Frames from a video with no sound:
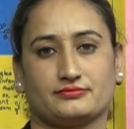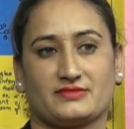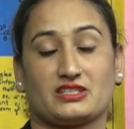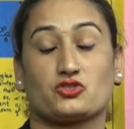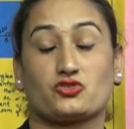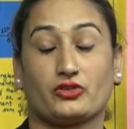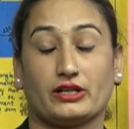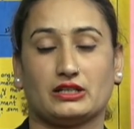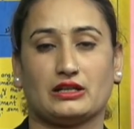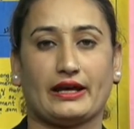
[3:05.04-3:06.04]

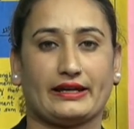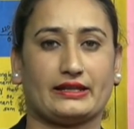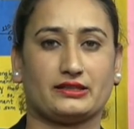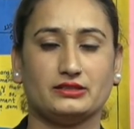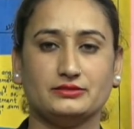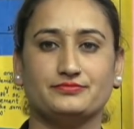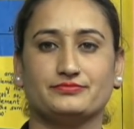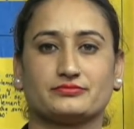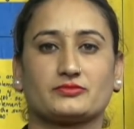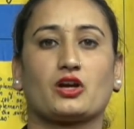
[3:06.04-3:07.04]
Straight line and the
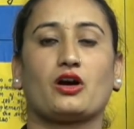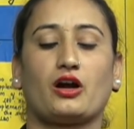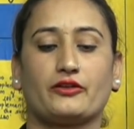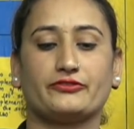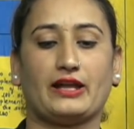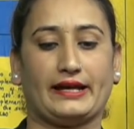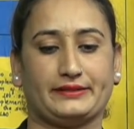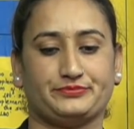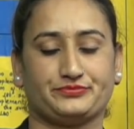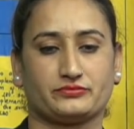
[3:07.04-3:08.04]
curved line.
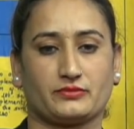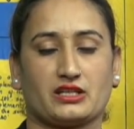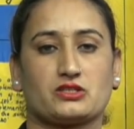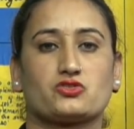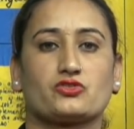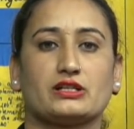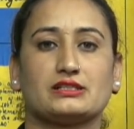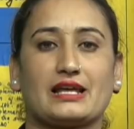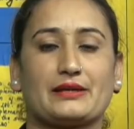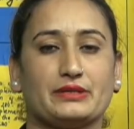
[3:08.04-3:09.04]
Straight
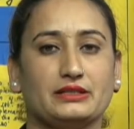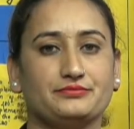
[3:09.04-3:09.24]
line mean